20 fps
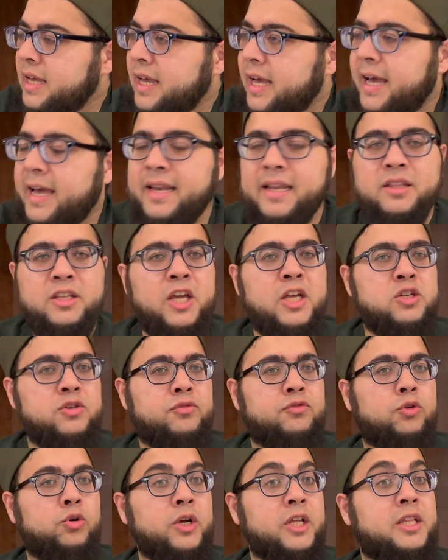And at the age of
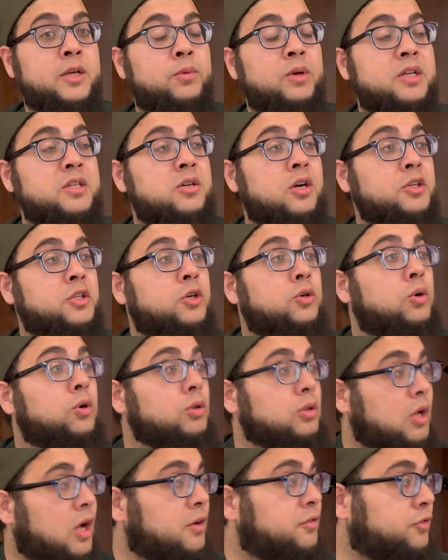40, they want to start their
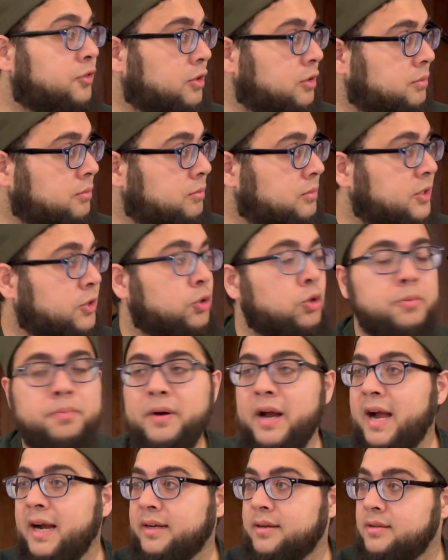own law firm, their own
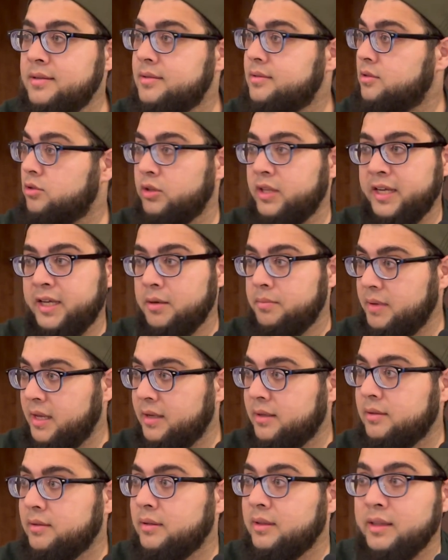practice, so they can
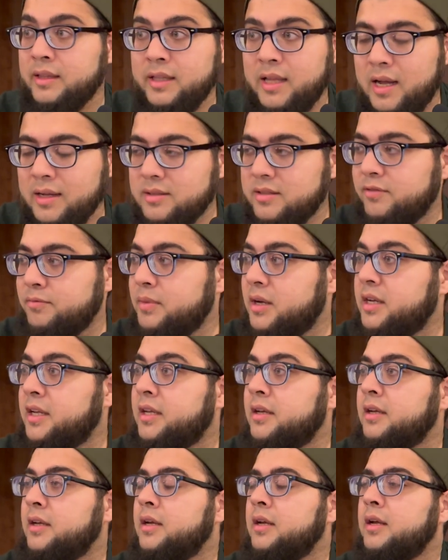make lots of
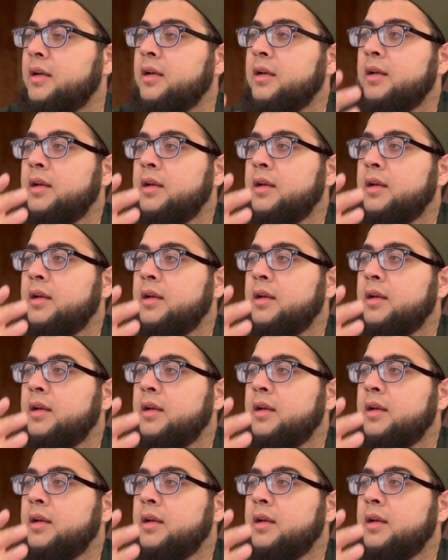money.